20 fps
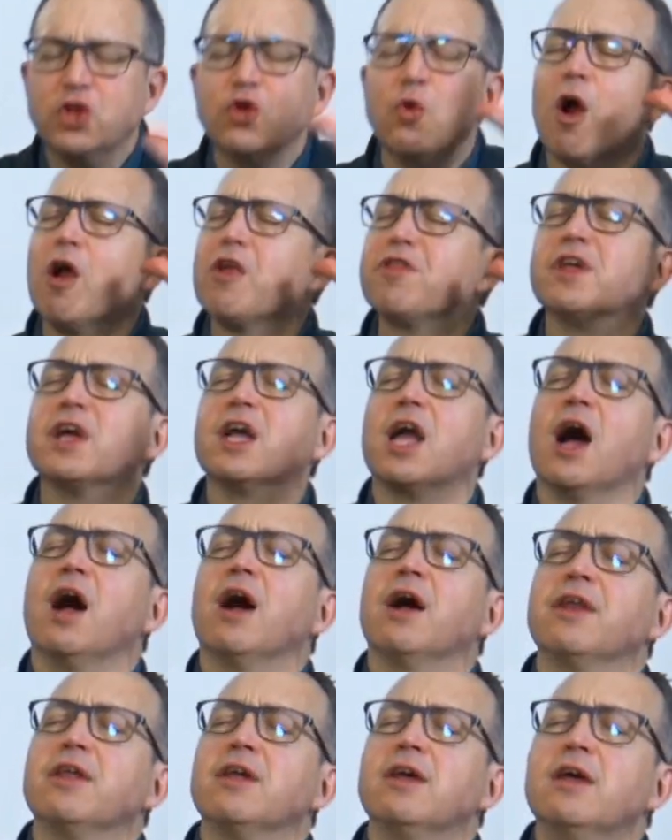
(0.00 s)
You are the
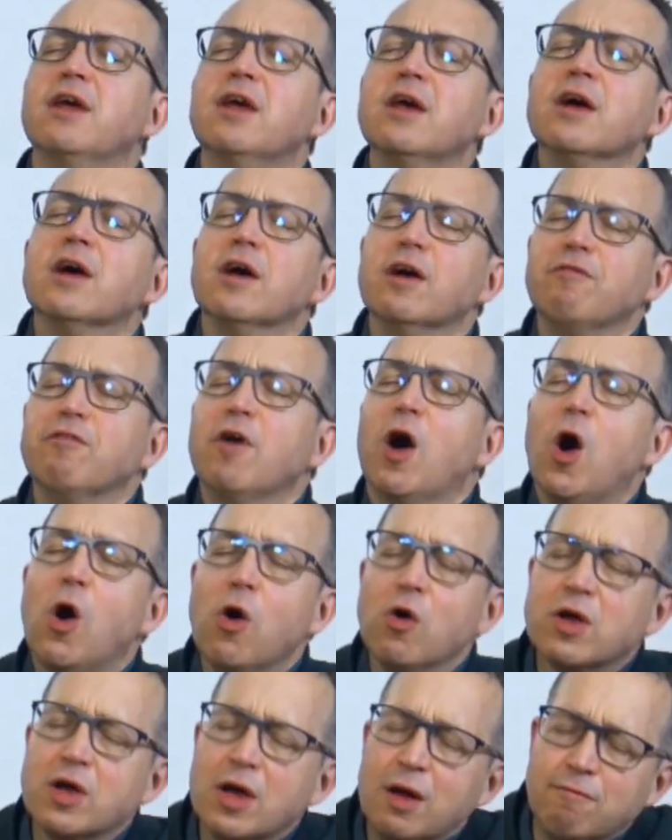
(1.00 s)
God of
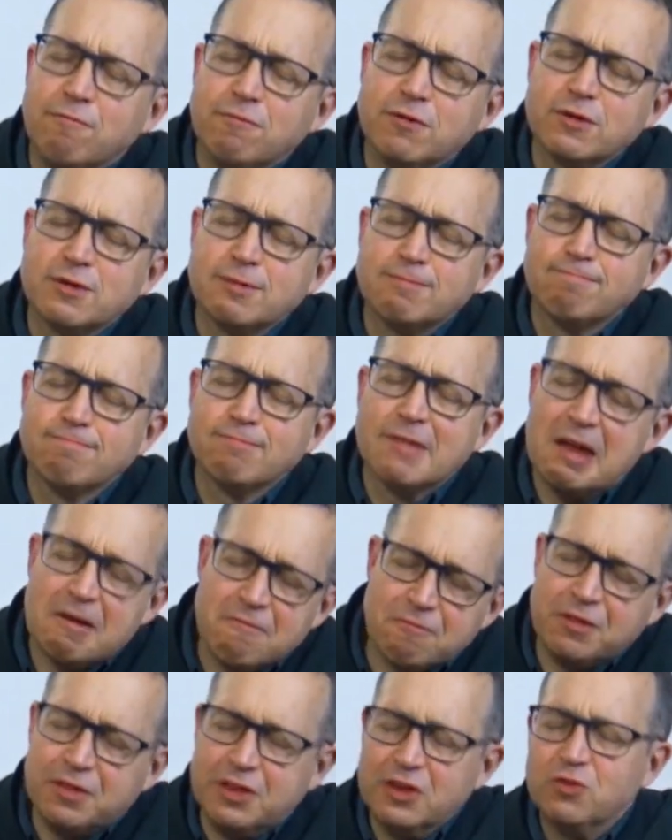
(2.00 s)
all comfort.
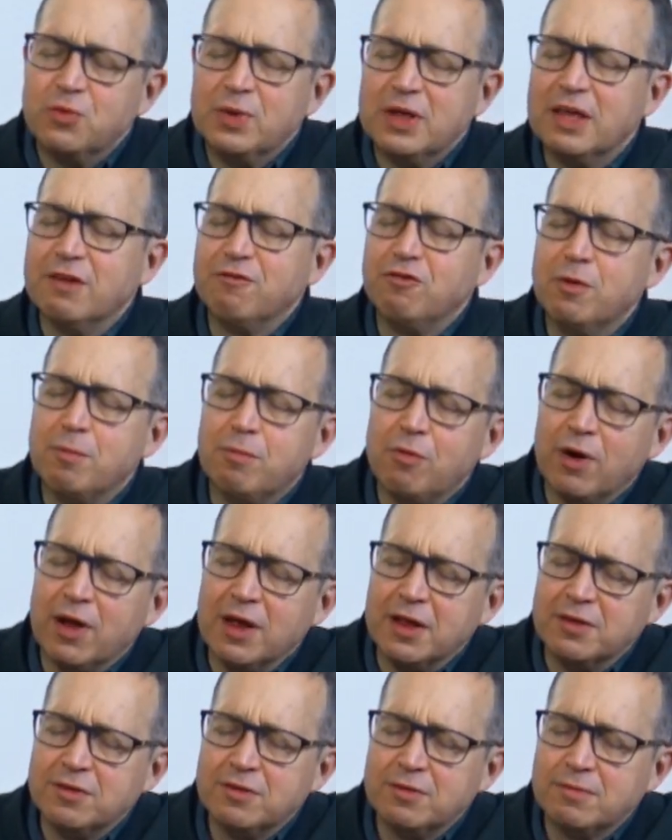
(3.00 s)
For this we give You
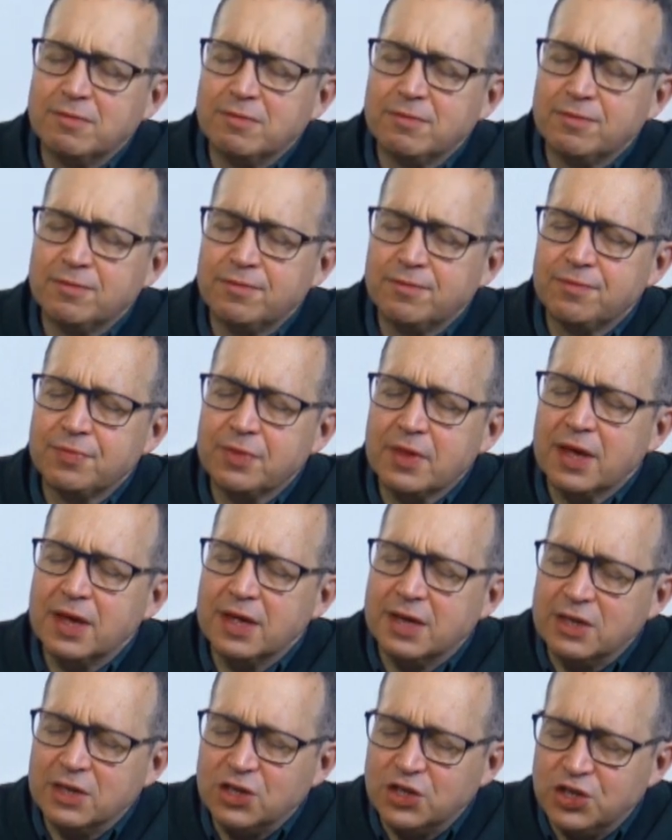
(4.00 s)
praise.
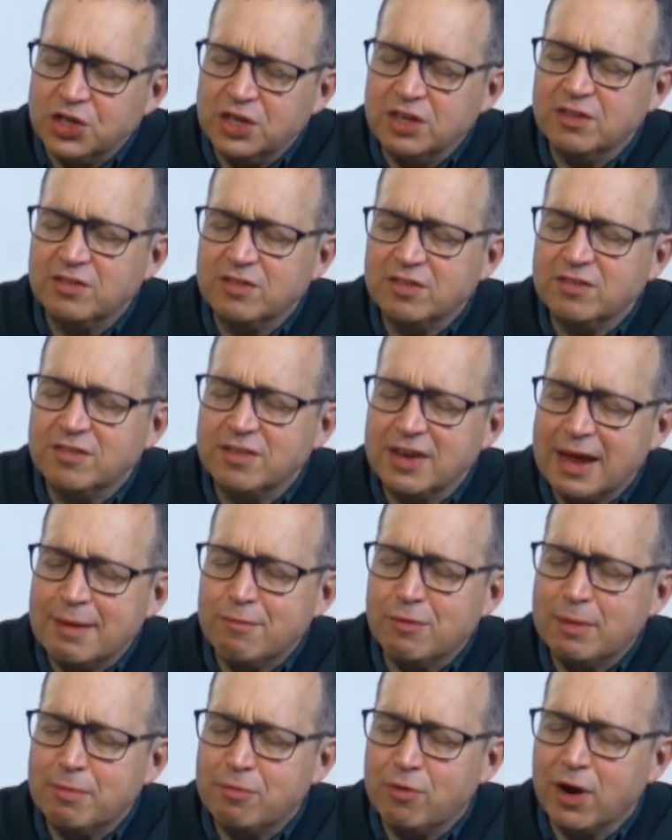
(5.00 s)
In Jesus'
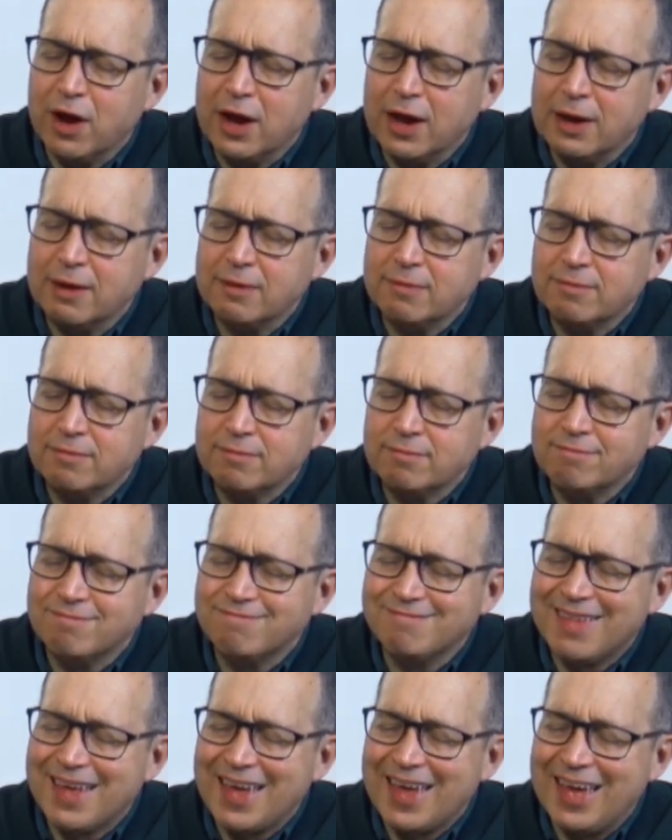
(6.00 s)
name we pray.
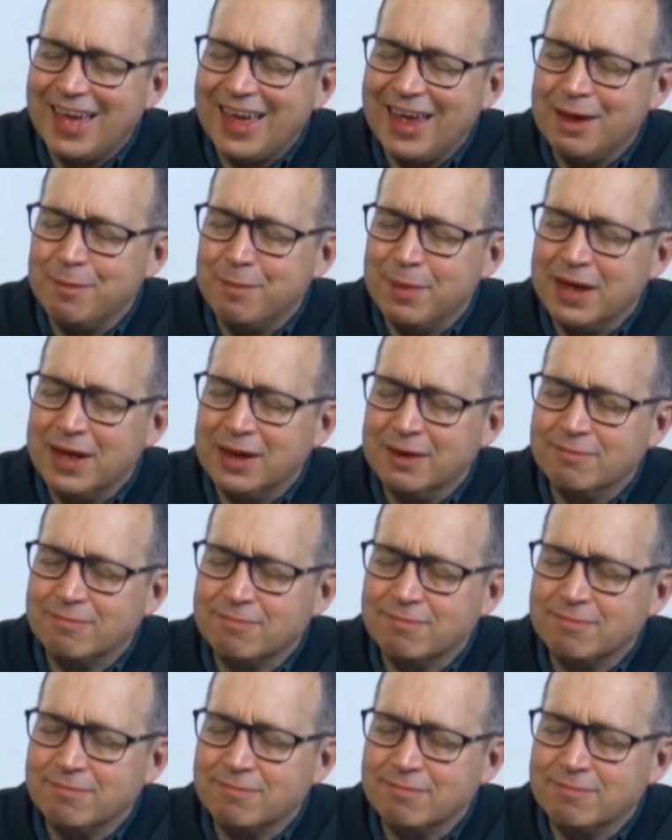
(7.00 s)
Amen.